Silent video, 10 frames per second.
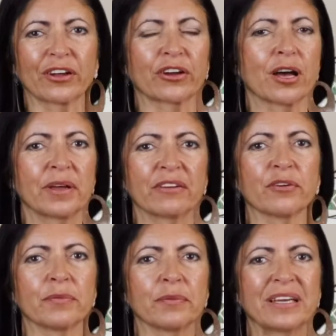They're coming
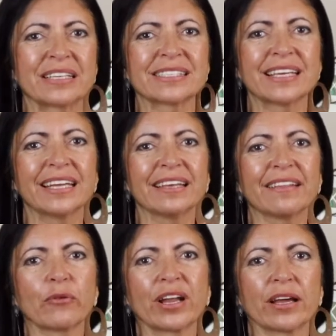from a big city.
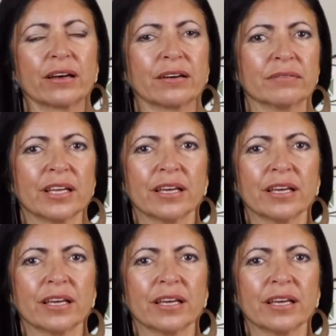They want to